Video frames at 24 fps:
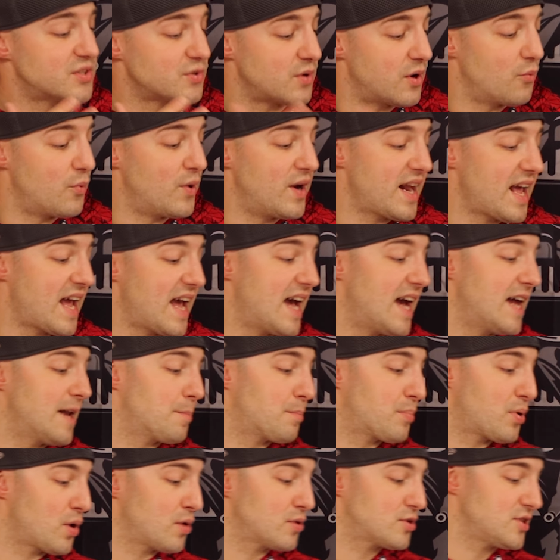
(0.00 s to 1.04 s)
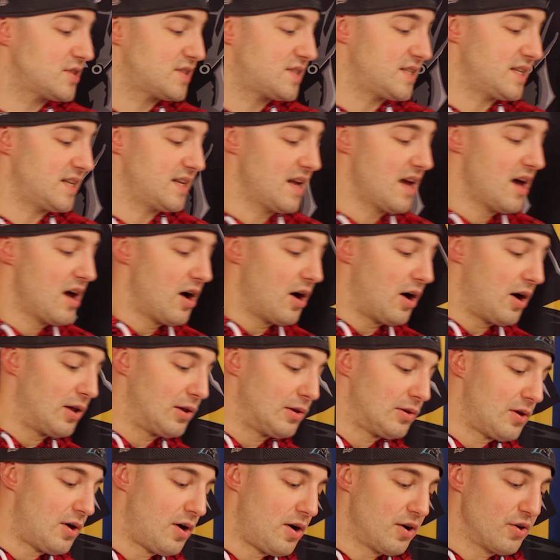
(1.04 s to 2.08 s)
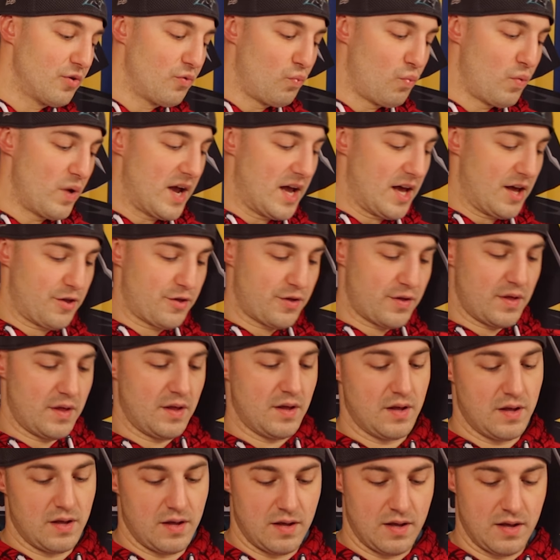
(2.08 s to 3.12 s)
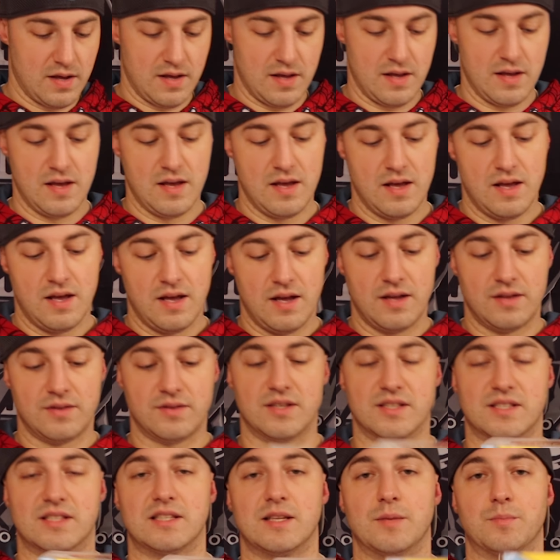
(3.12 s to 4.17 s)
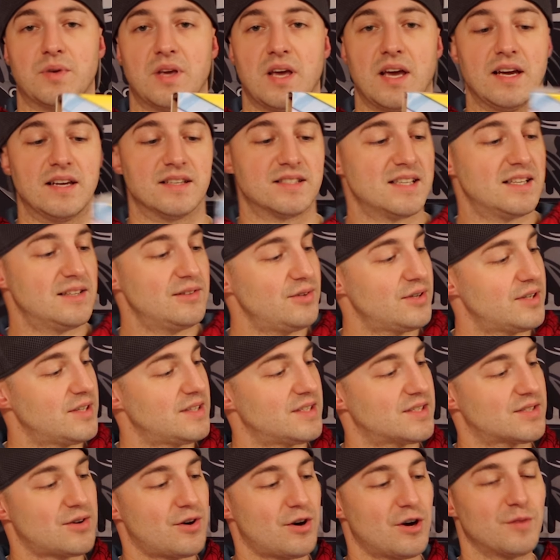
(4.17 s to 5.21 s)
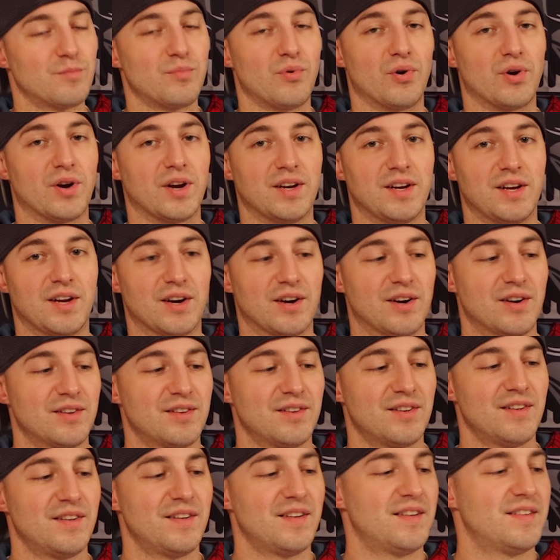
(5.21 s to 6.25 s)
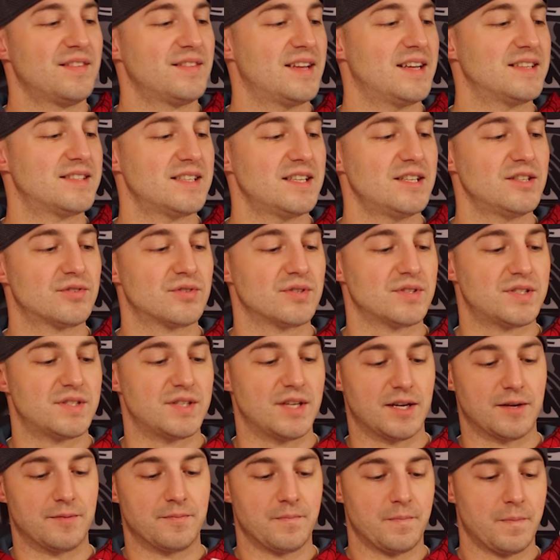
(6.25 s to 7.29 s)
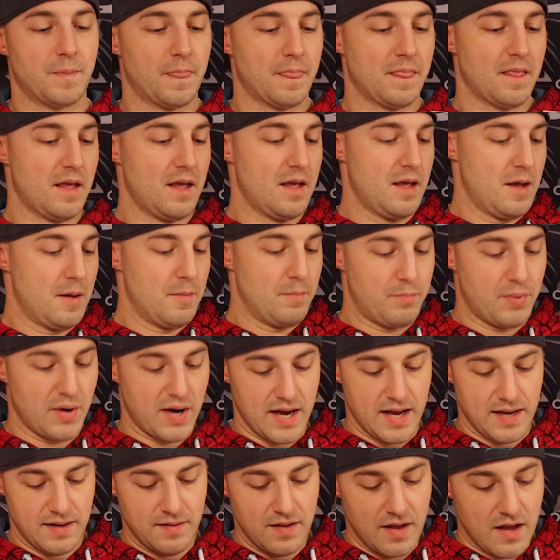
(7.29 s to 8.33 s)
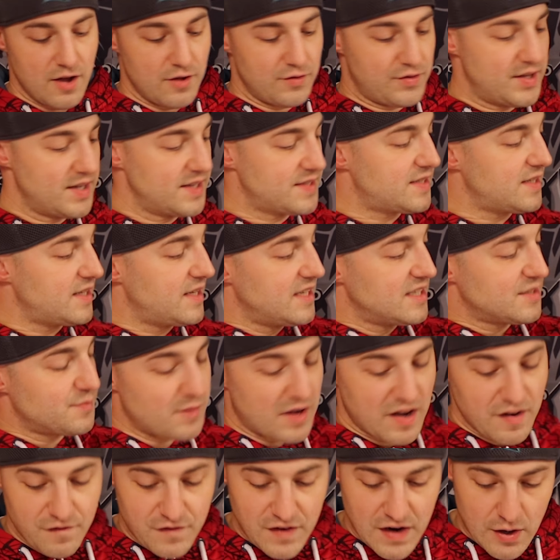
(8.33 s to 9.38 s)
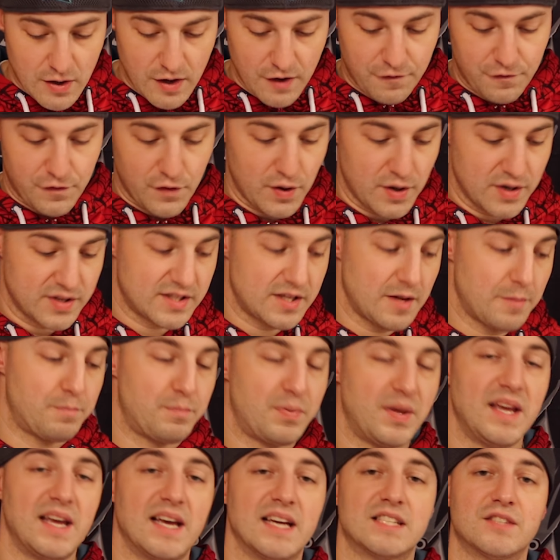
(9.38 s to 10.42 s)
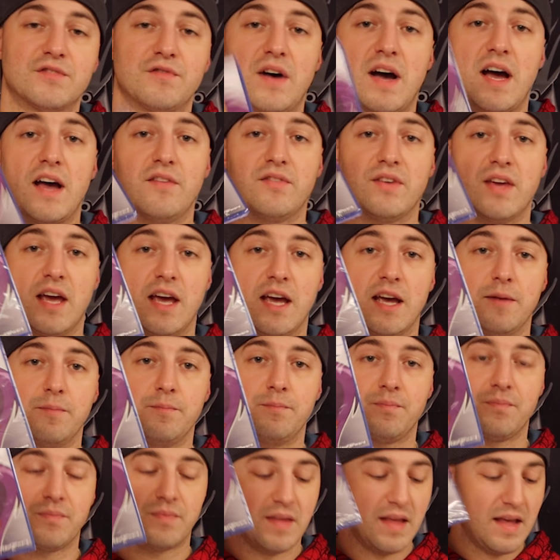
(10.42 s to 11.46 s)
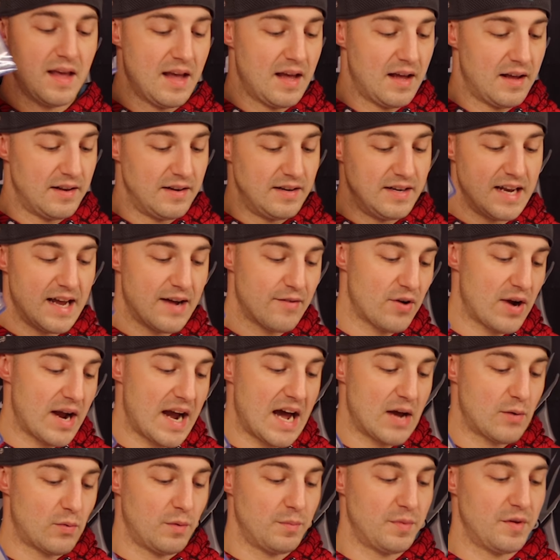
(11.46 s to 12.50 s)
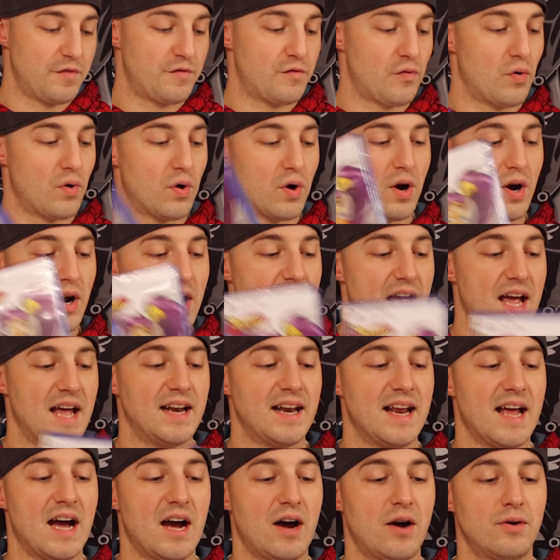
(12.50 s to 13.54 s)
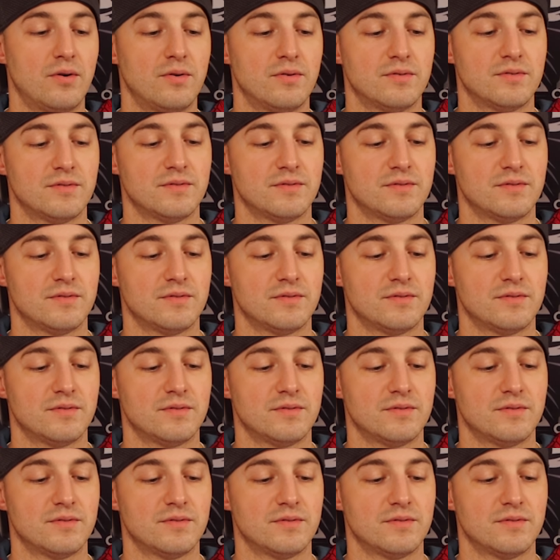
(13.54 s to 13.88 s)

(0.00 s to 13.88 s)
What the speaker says: so I went ahead, purchased it along with the slipcase. And look at this cardboard in here. That's interesting. But this is my very first PS5 game. Never had one before, and now